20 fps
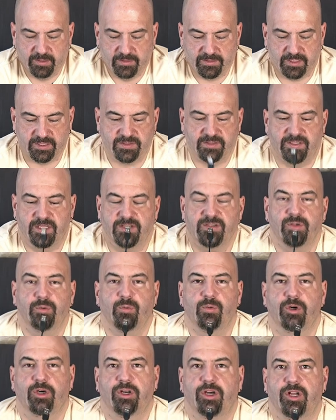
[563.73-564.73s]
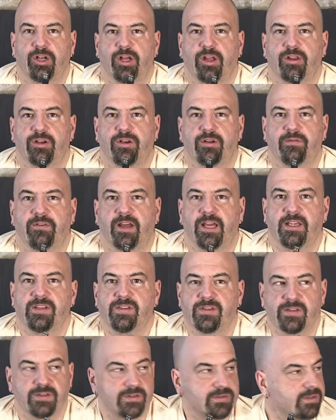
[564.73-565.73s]
This doesn't work on other
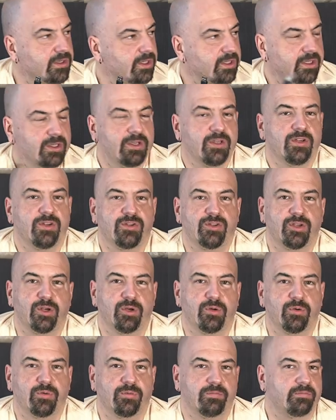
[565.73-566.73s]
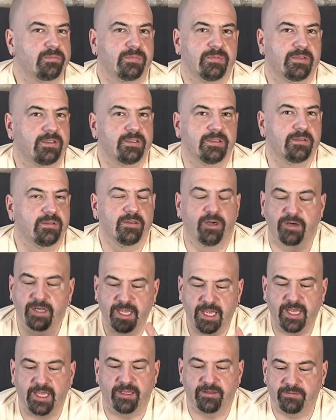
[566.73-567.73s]
devices. So,
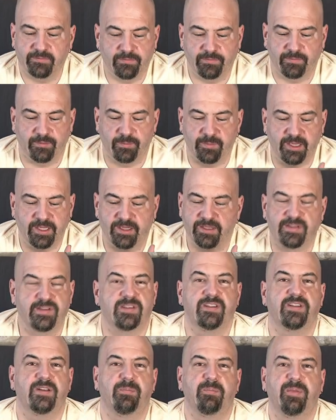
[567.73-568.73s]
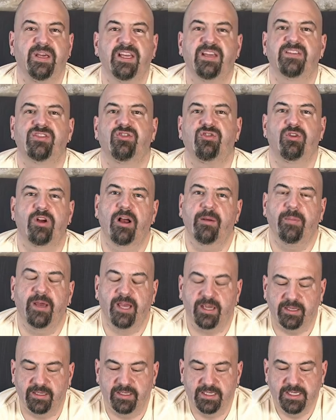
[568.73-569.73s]
okay, for me, this is the biggest
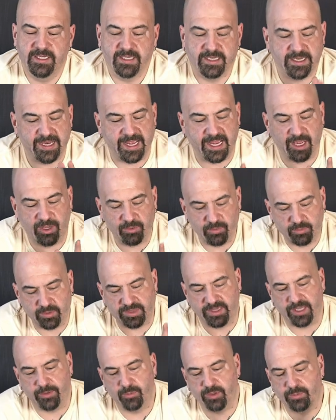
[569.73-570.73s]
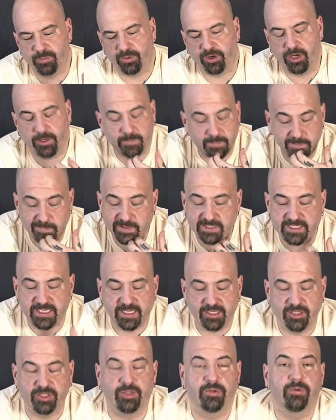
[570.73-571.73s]
drawback. Now, what they would probably
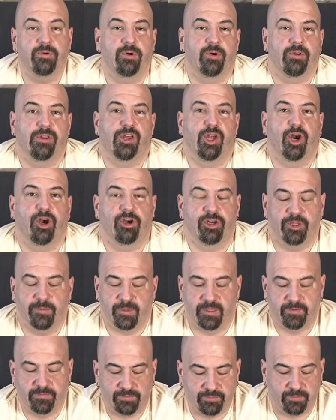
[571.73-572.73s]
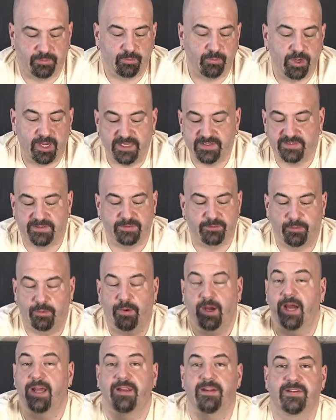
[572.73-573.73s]
tell you, or the argument for why,
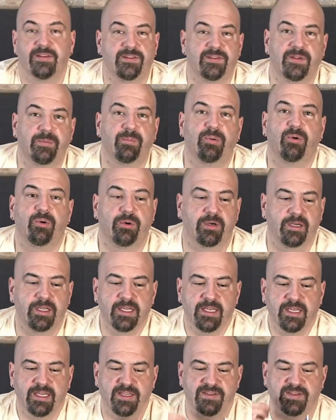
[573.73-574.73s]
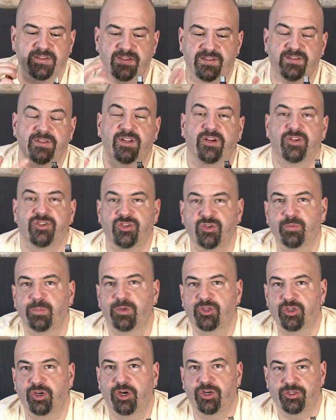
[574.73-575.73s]
why this is important, is this is their
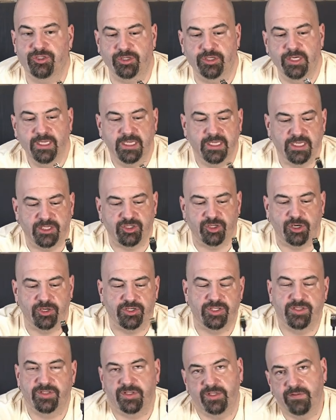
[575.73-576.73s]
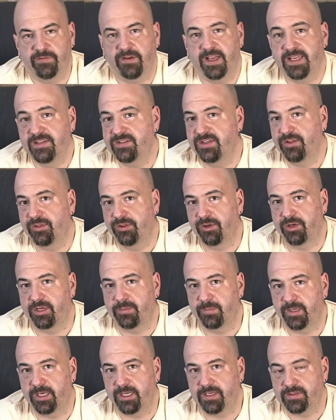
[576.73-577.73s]
supercharger. It charges the device in thirty
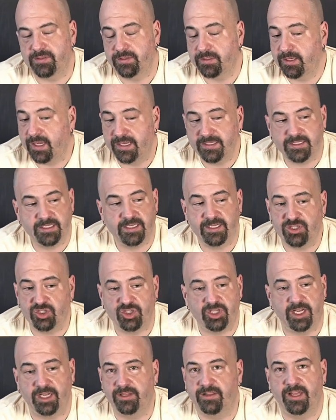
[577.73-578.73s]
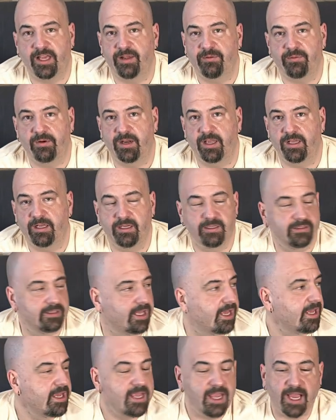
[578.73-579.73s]
minutes. I didn't check that, right?
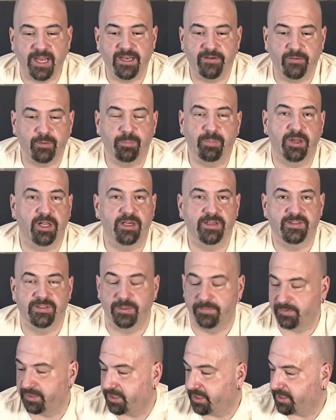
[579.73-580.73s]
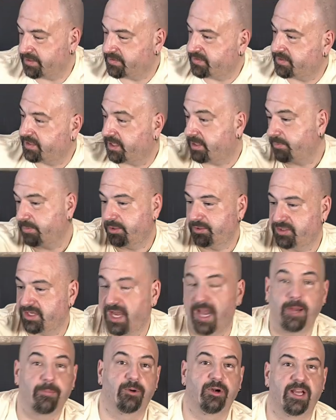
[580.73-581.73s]
I never plug something in, set up a
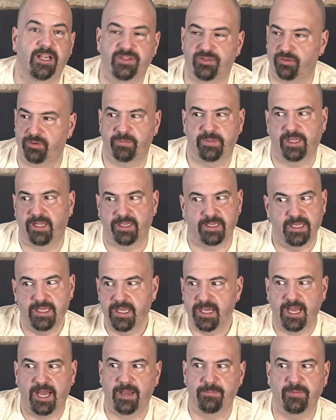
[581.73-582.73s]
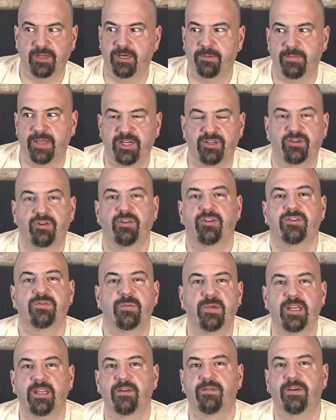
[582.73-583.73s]
timer next to it, and be like, I'm gonna make sure those
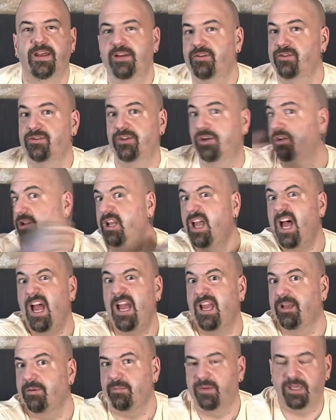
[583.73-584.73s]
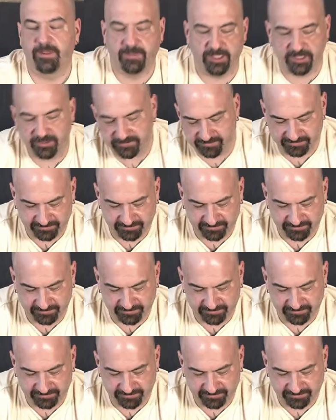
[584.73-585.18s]
manufacturers aren't lying, baby.